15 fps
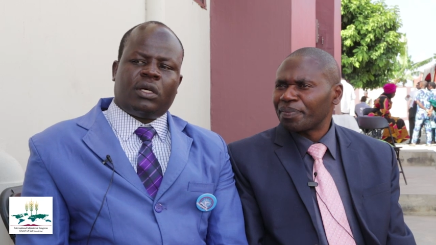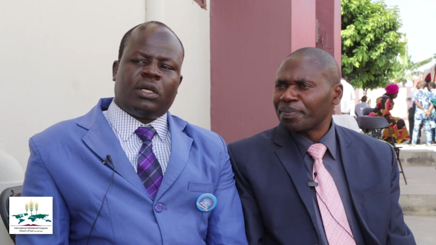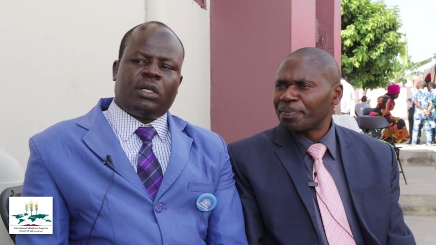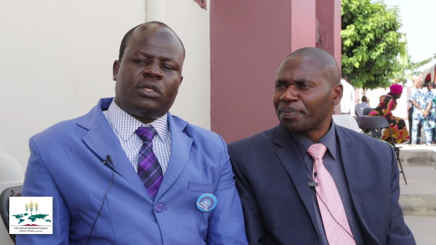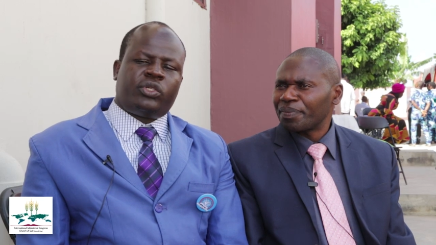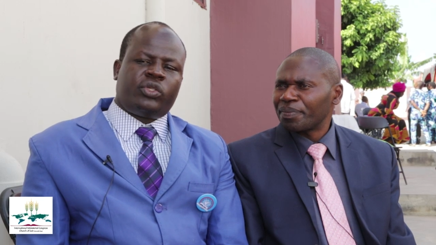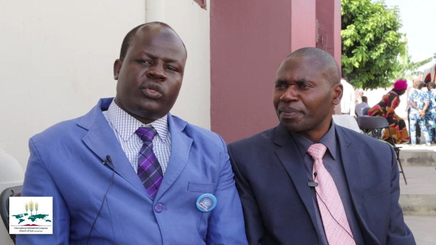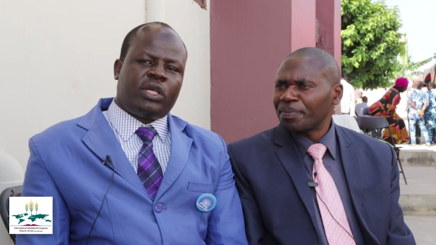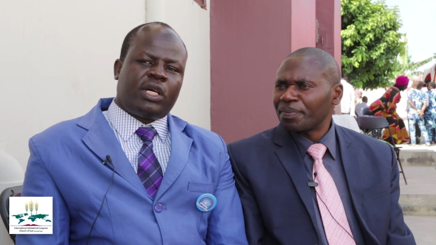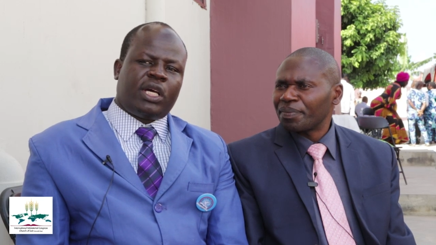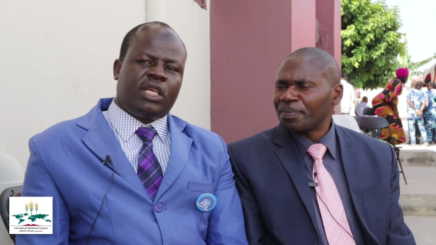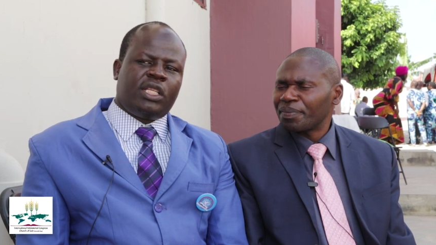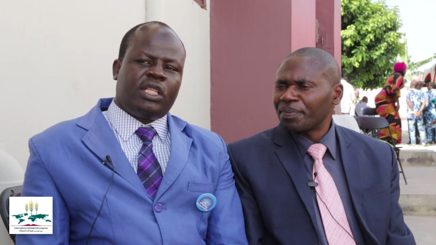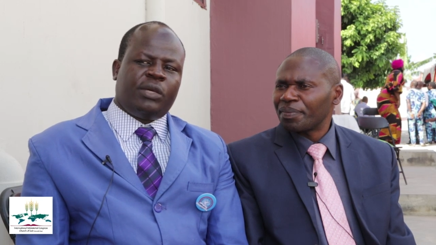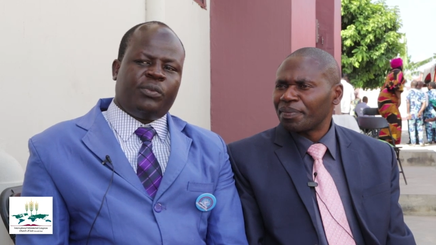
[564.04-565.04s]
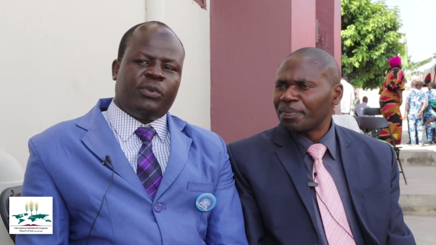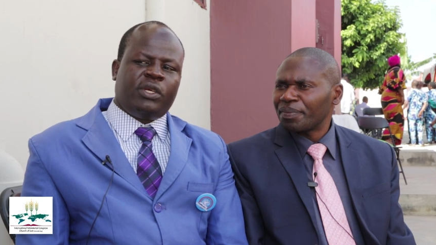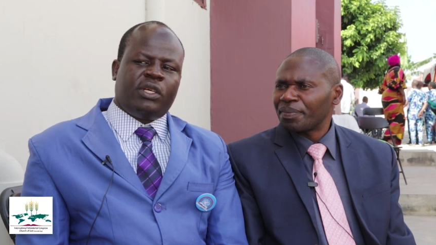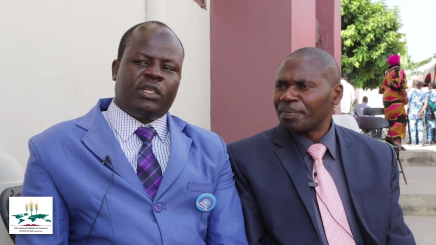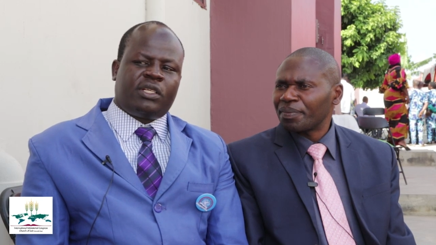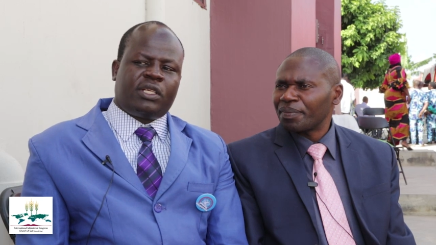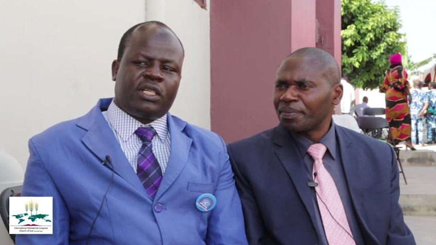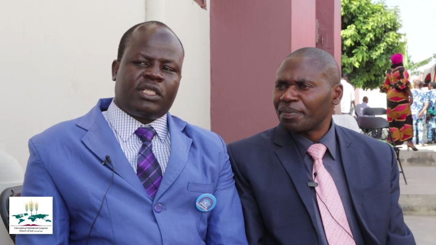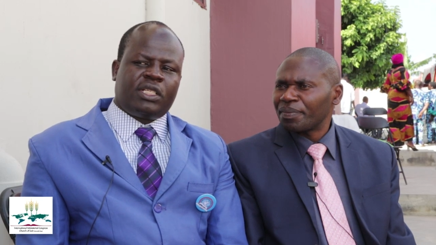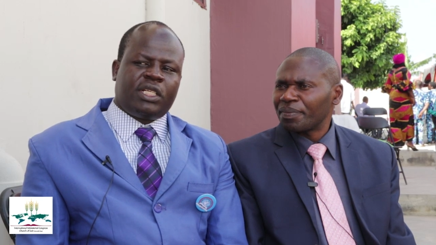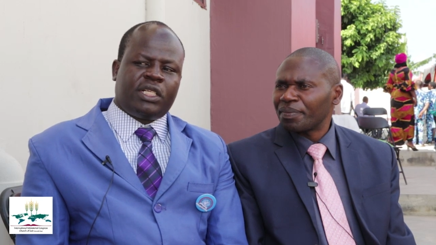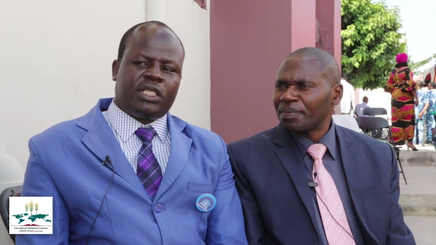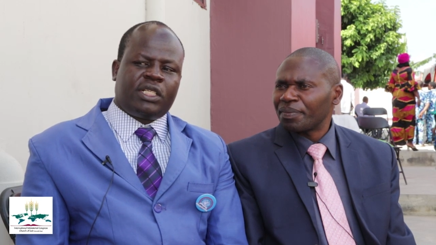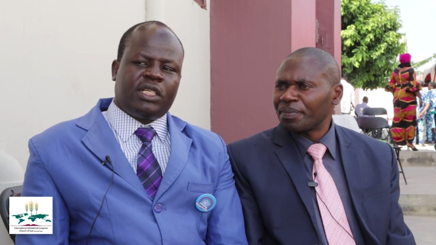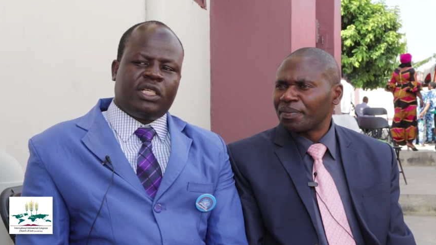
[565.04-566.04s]
Speaker 1: It should either be
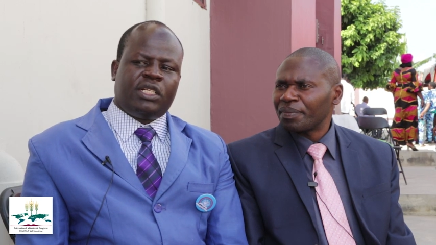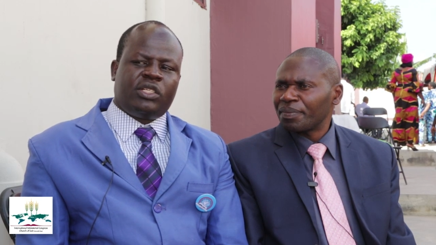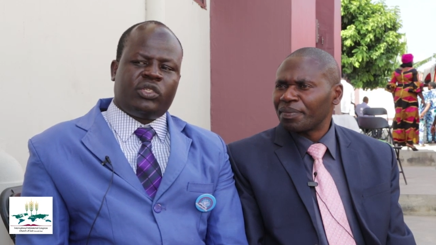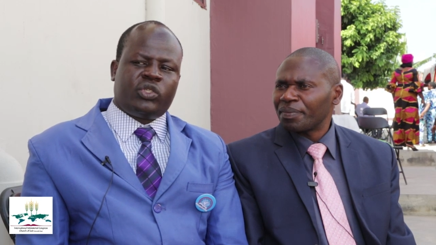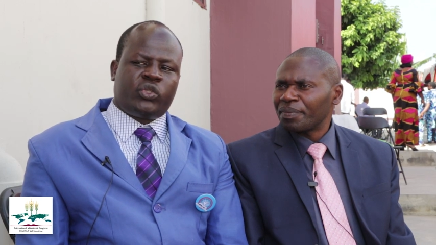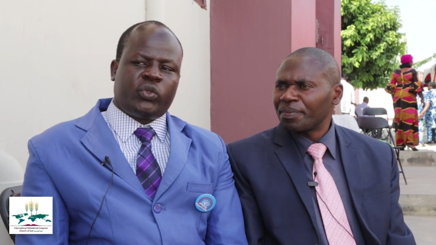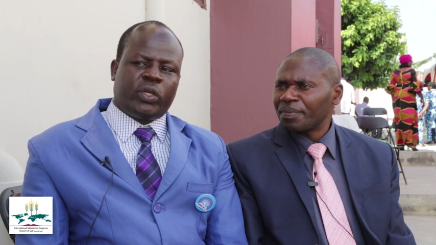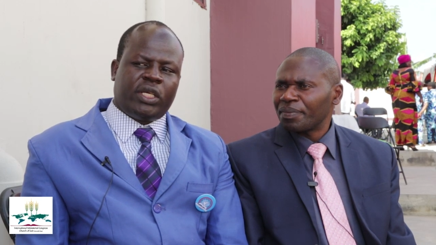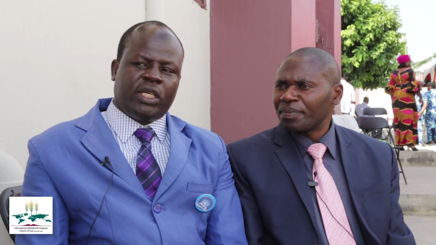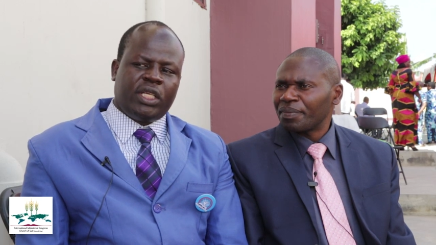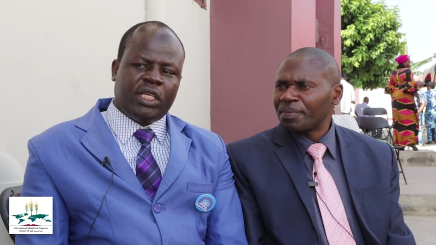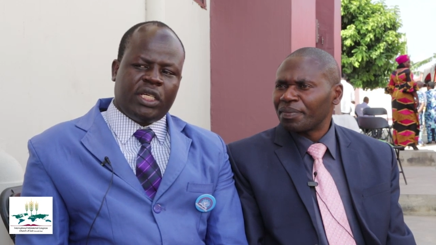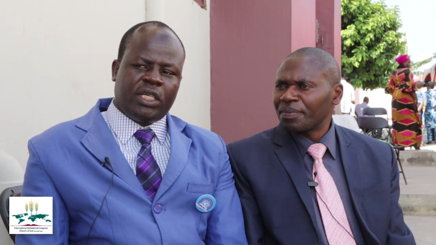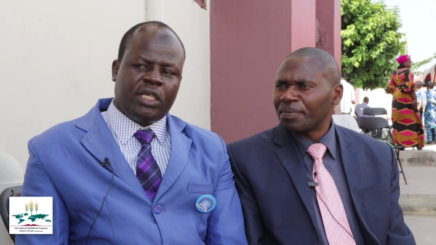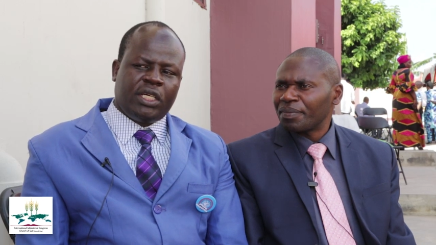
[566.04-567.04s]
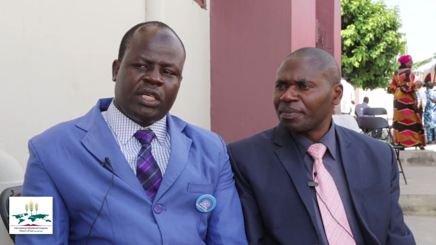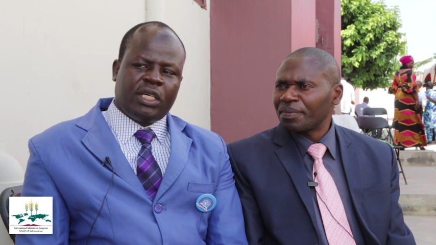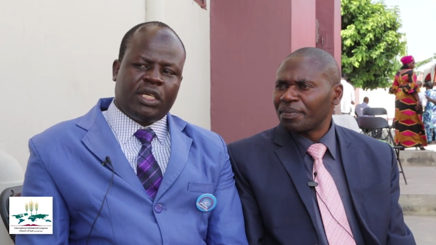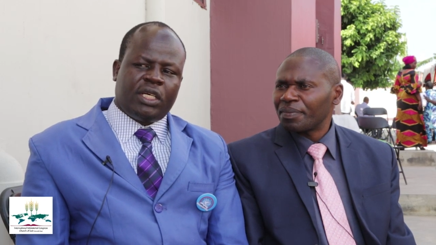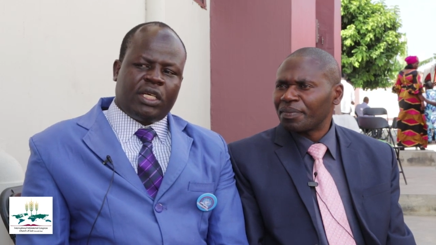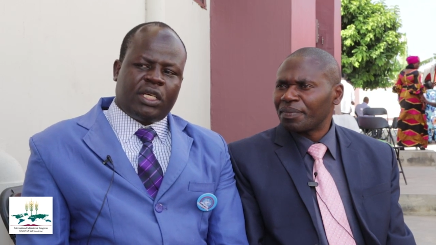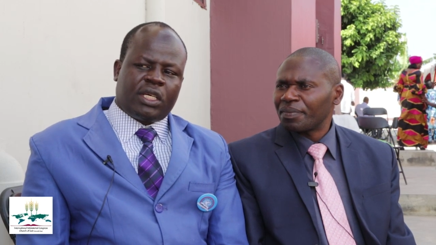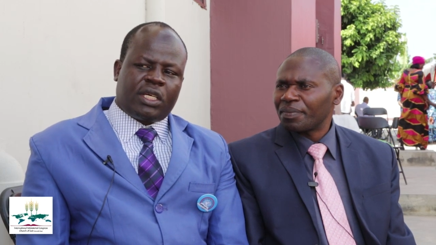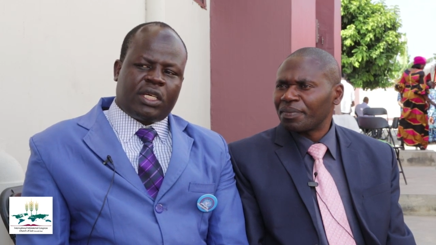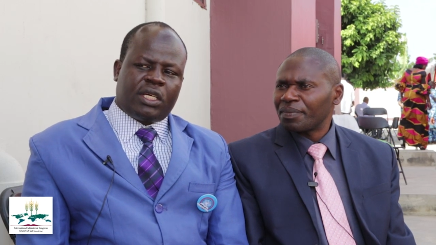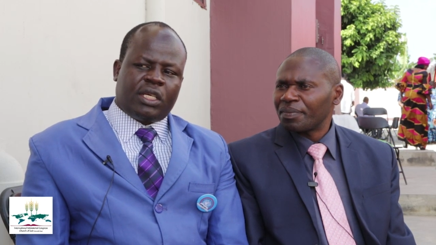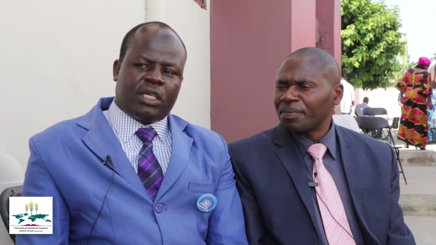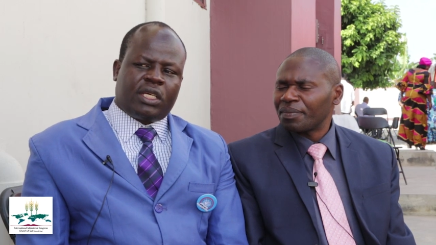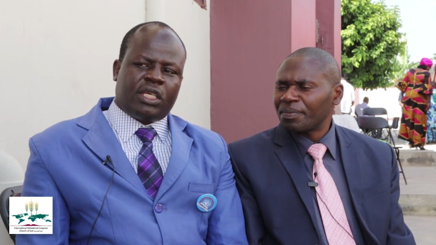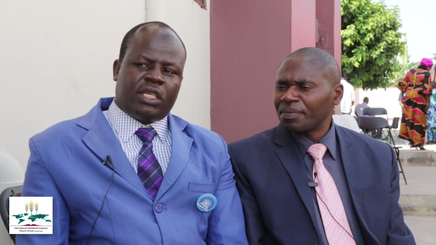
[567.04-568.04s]
translated into Swahili,
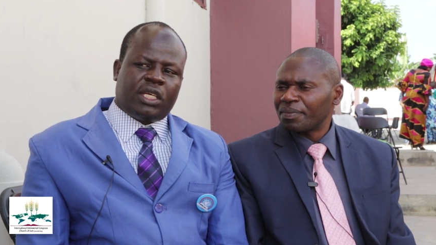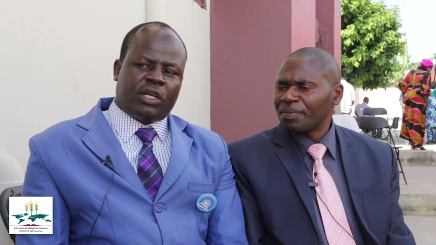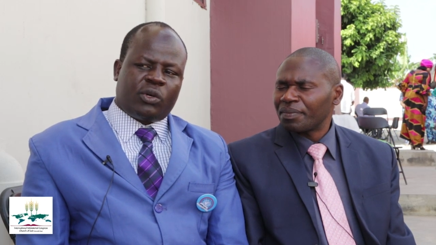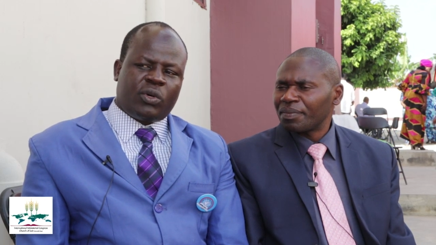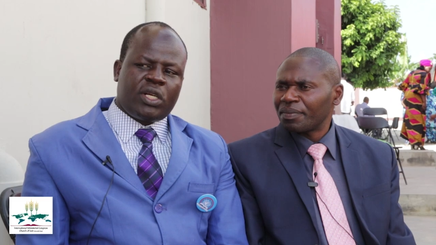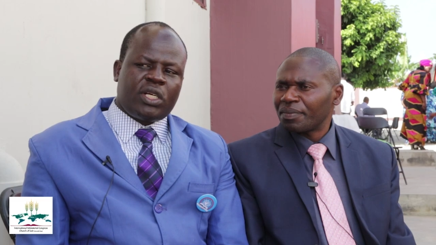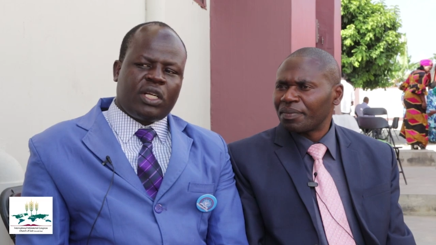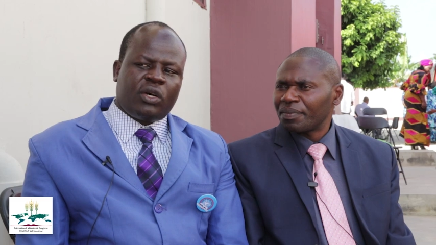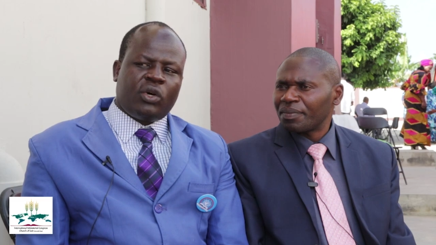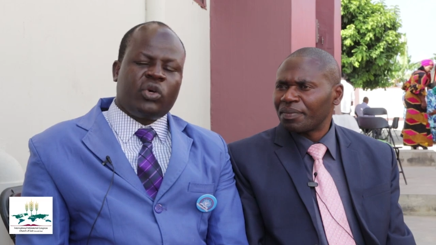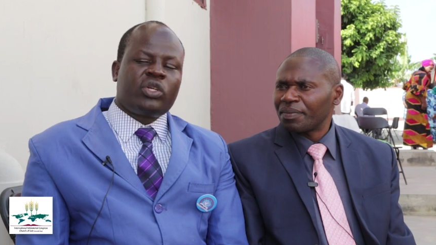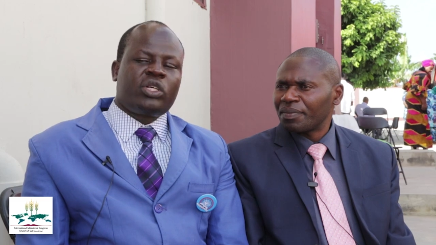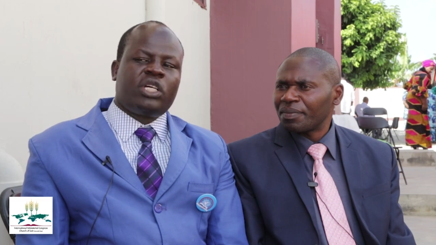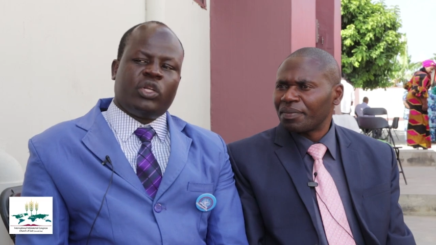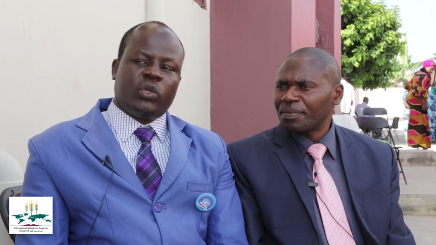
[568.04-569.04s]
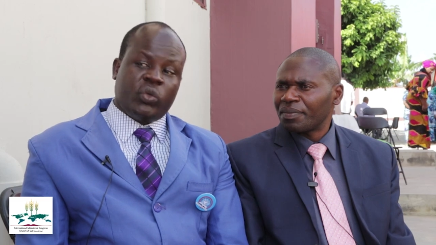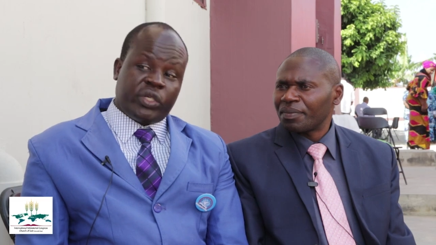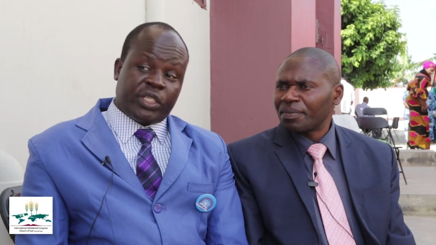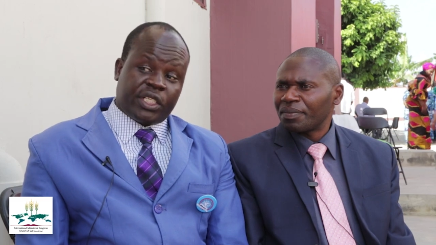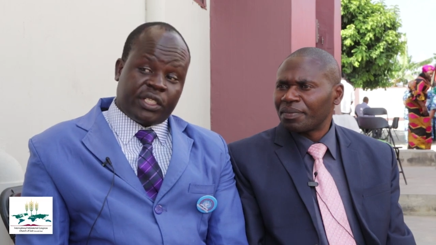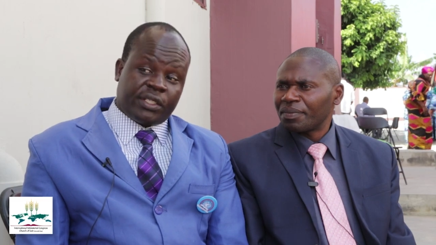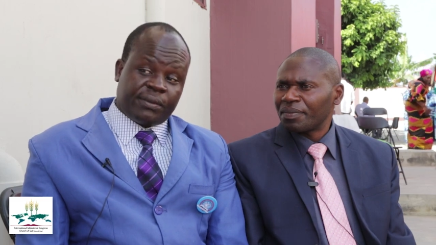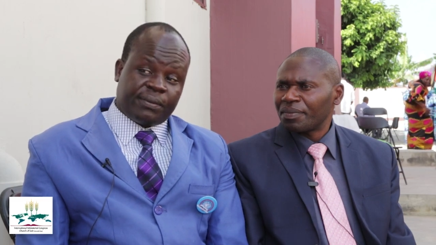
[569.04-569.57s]
Kinyarwanda or Kirundi.